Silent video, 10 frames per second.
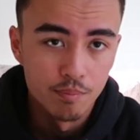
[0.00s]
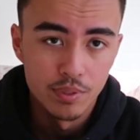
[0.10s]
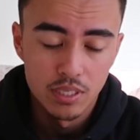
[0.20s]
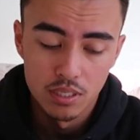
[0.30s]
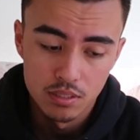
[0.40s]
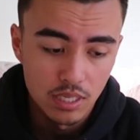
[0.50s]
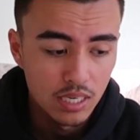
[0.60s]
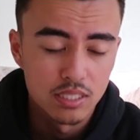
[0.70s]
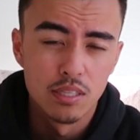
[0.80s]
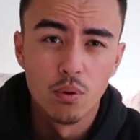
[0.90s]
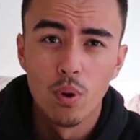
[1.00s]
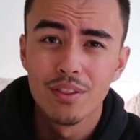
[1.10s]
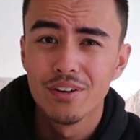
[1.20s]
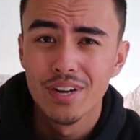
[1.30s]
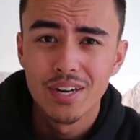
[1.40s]
Because like I said, the
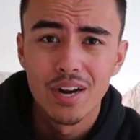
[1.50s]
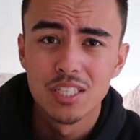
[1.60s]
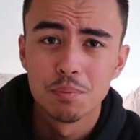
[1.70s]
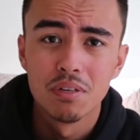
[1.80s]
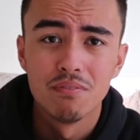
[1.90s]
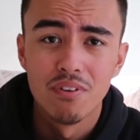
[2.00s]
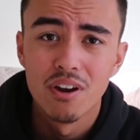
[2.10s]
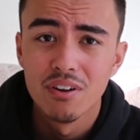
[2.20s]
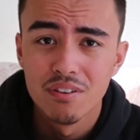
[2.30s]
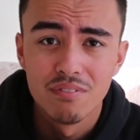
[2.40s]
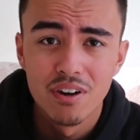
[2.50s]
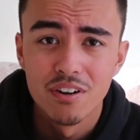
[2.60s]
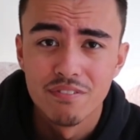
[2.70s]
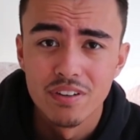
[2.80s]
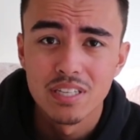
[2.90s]
weather here has been very,
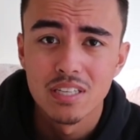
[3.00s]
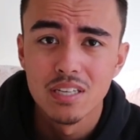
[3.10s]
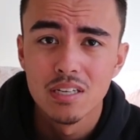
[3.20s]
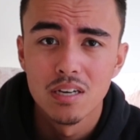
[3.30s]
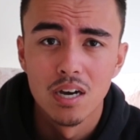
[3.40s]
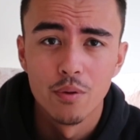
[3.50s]
very finicky.